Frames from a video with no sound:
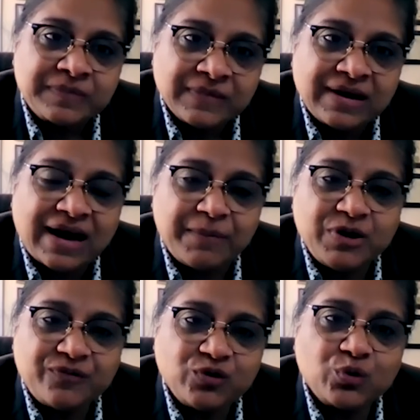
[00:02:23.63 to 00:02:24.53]
Yes. I
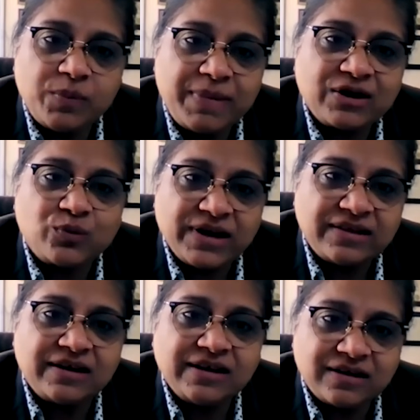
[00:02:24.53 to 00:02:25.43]
mean, if you roll back
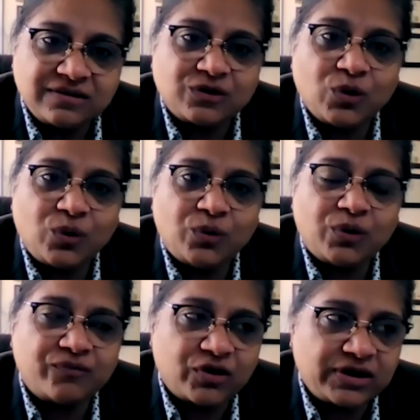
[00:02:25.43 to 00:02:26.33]
twenty, thirty years ago,
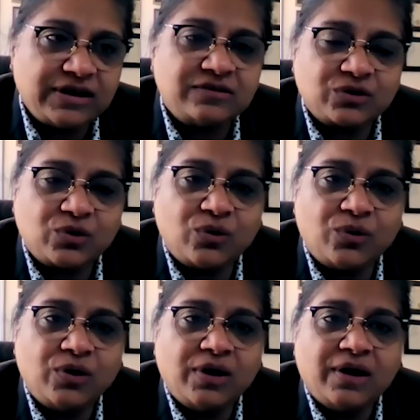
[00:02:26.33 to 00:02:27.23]
or forty years
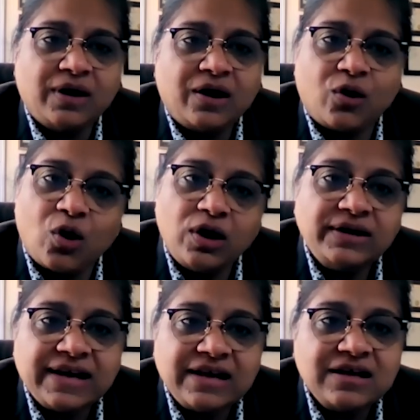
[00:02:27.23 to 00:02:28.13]
ago,
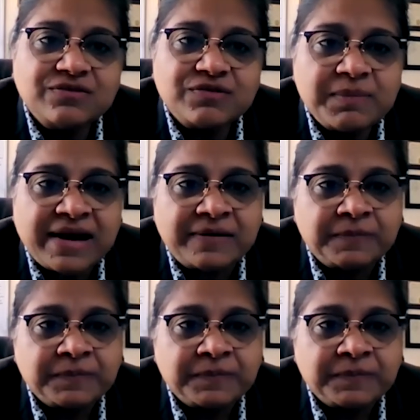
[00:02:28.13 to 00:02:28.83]
all tailors were men.